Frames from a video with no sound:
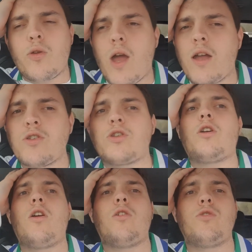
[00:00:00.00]
guys and
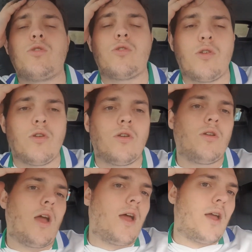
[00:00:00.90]
girls,
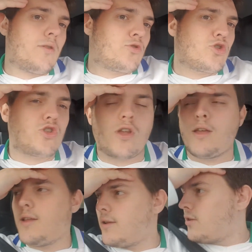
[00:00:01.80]
and just
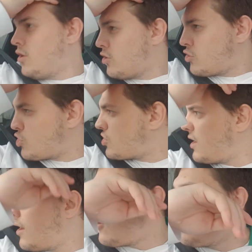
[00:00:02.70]
a just a
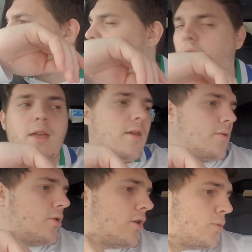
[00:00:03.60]
little update.
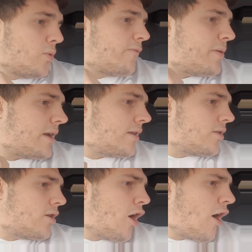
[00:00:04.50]
We've been in
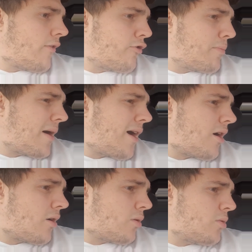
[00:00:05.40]
the car for
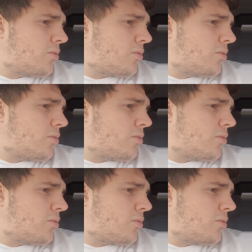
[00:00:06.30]
about